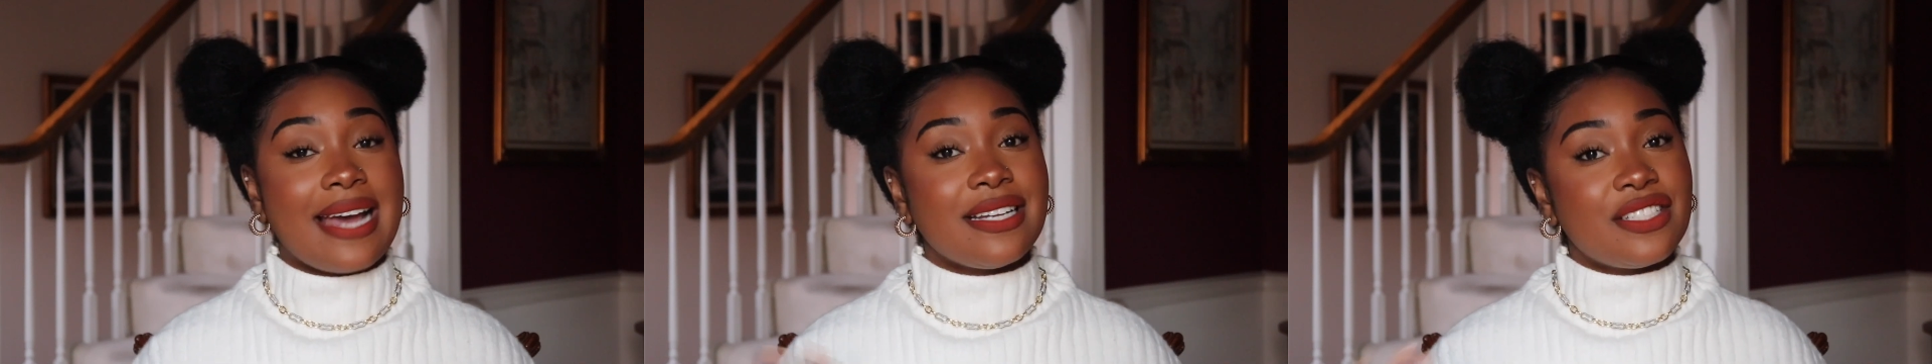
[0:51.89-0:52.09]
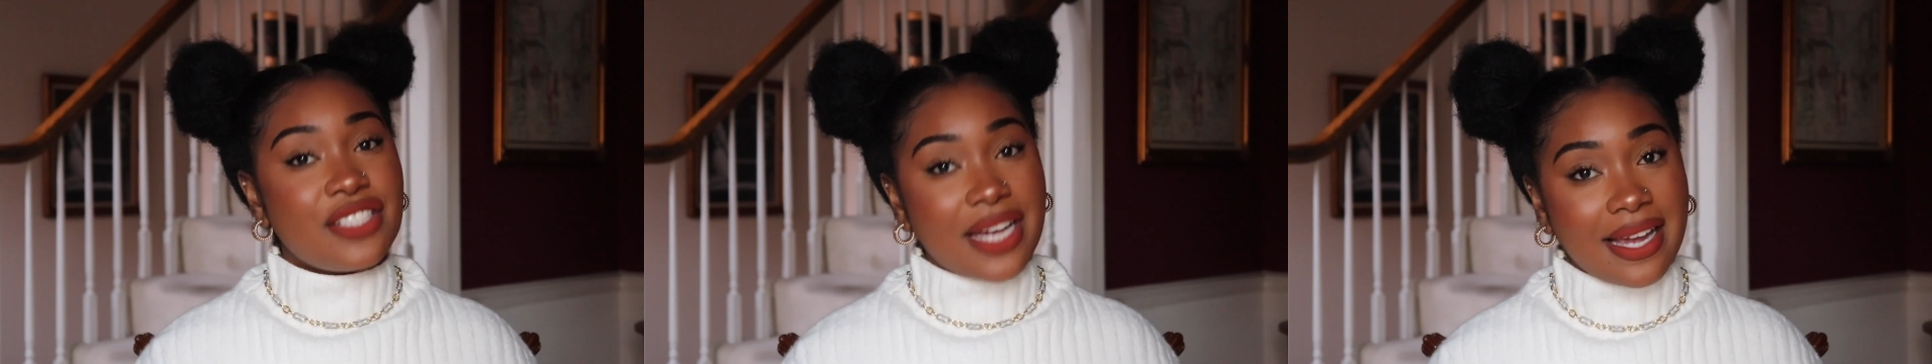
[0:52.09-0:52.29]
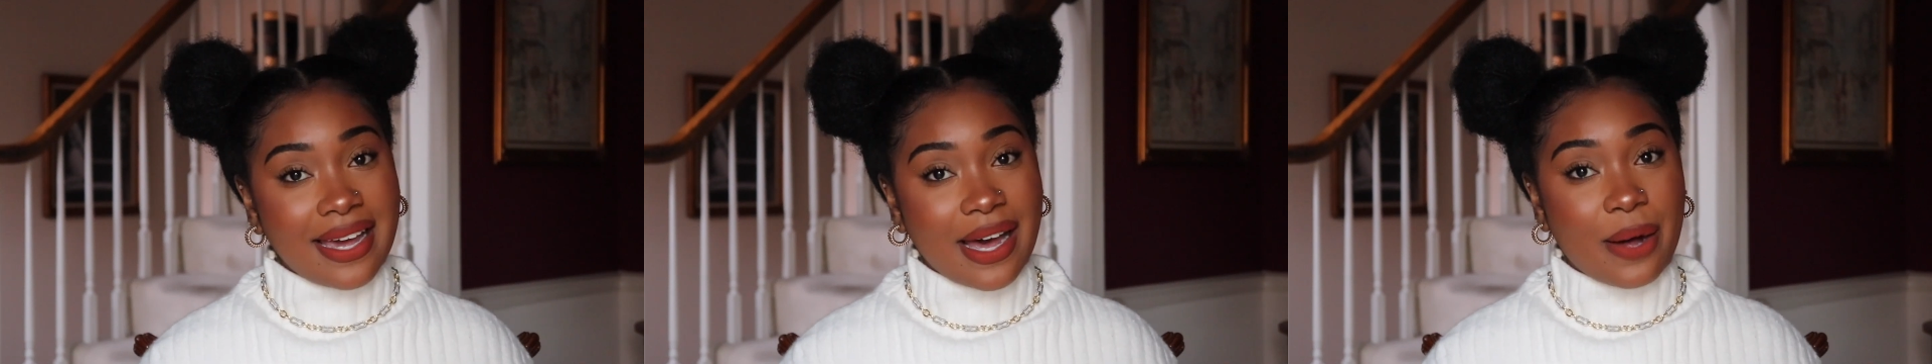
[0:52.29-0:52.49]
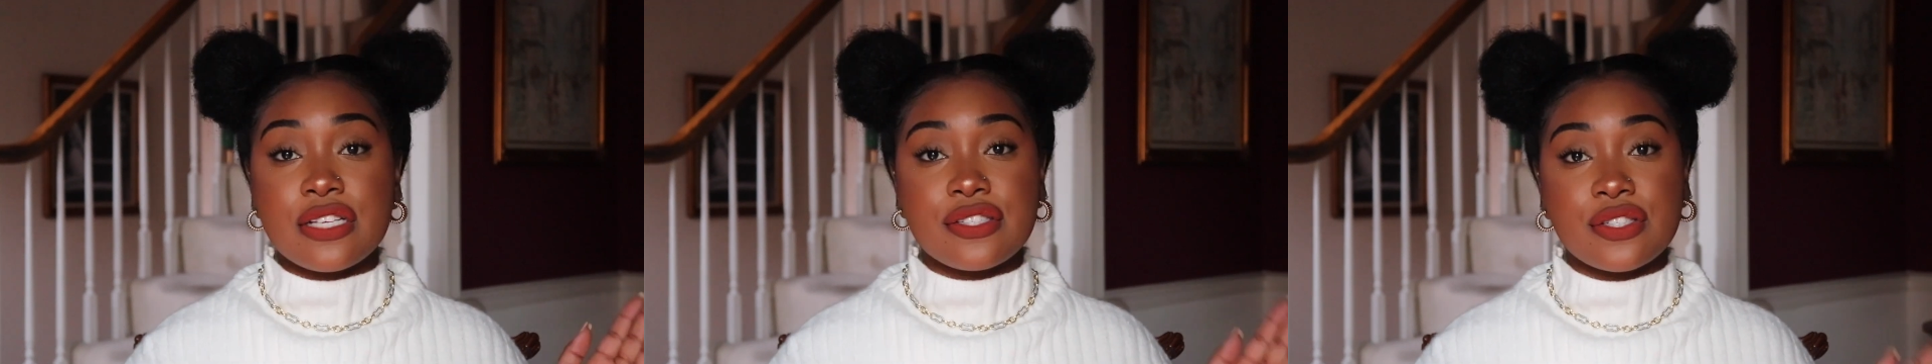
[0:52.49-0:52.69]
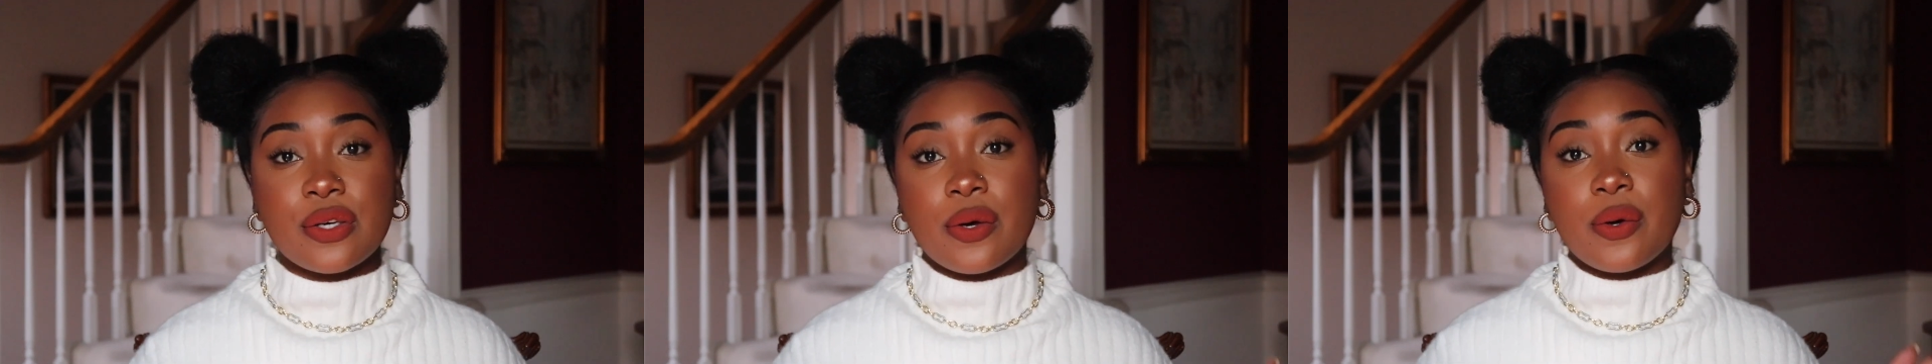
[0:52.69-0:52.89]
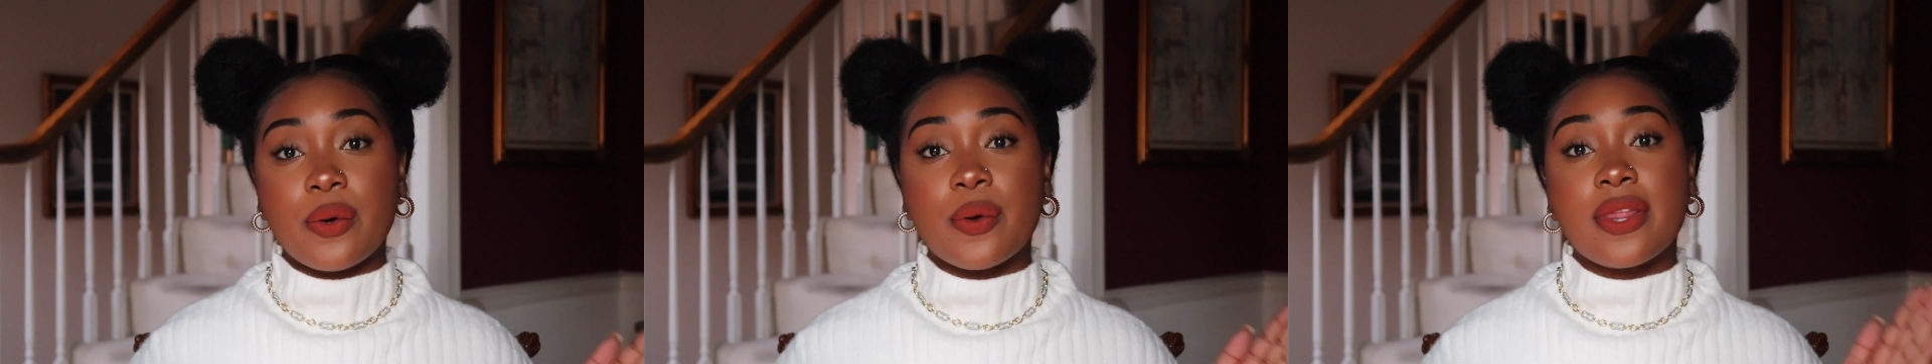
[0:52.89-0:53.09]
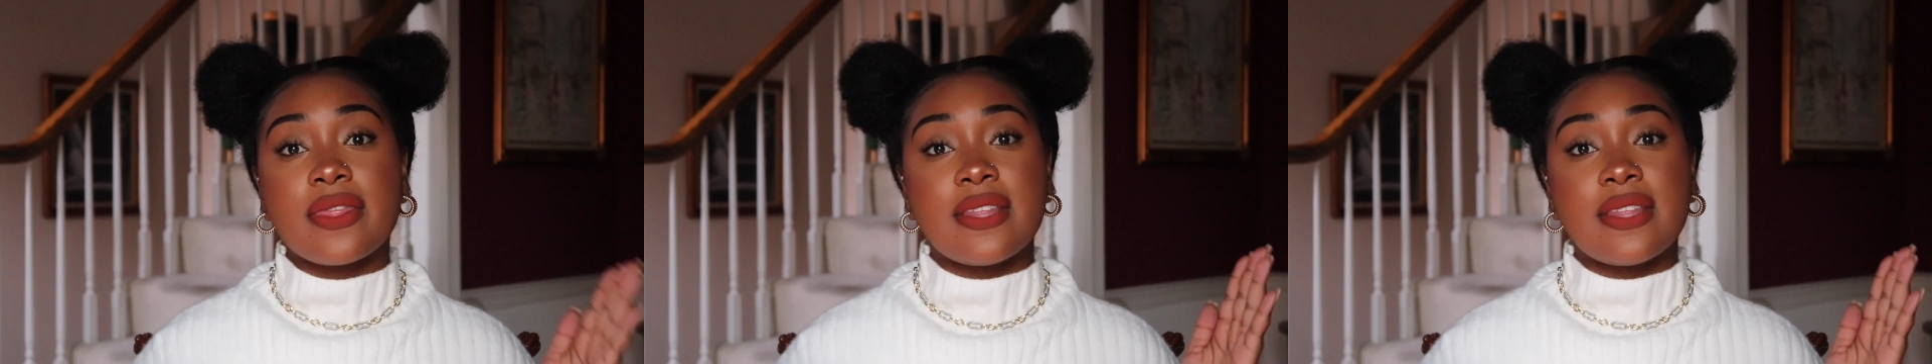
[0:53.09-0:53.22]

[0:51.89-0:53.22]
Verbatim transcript: at checkout. So